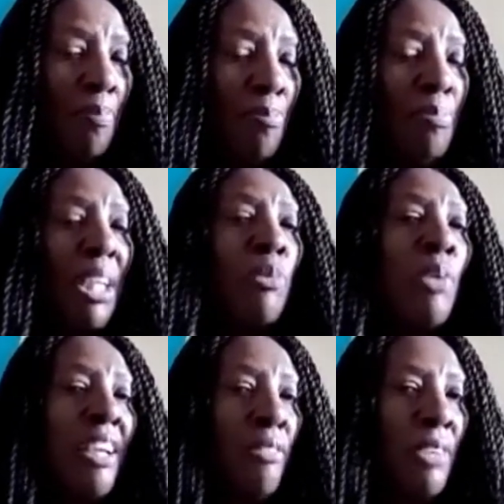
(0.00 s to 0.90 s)
but
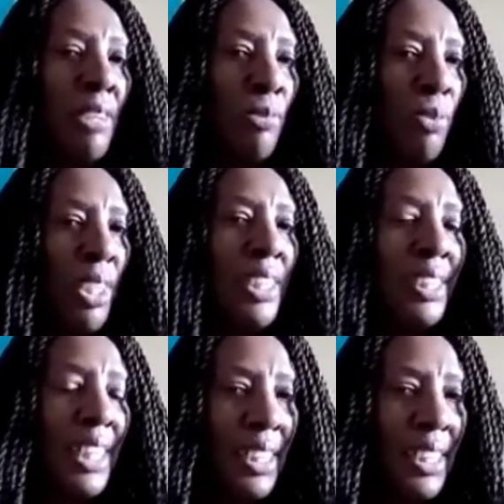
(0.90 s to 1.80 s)
by
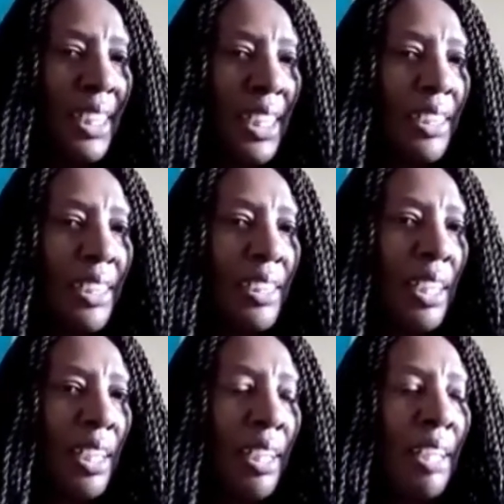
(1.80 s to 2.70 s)
restating it,
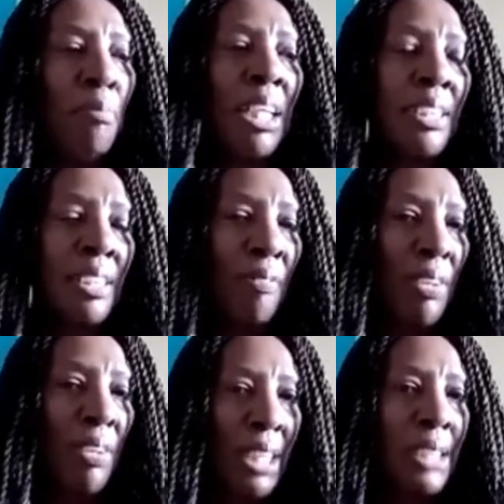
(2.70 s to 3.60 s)
it makes it
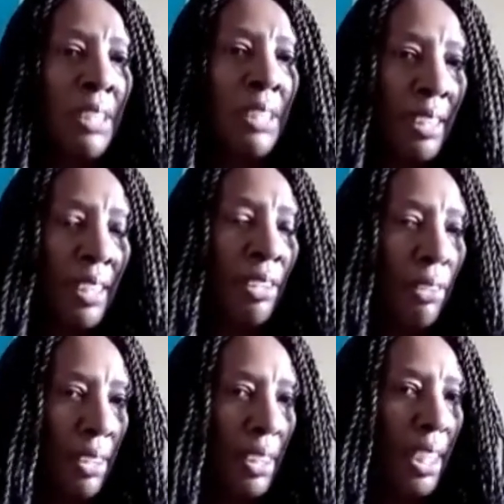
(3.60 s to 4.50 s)
very explicit that
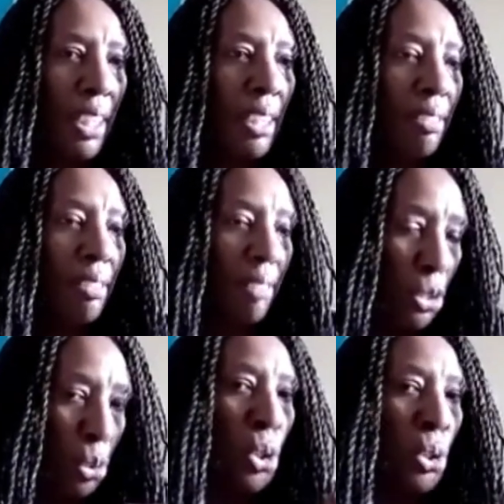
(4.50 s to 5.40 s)
you're saying, are
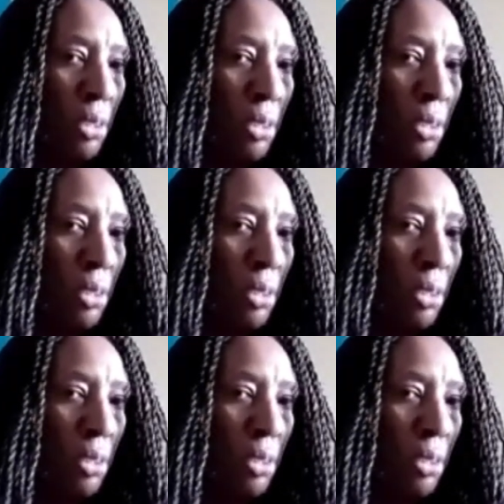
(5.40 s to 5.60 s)
you sure?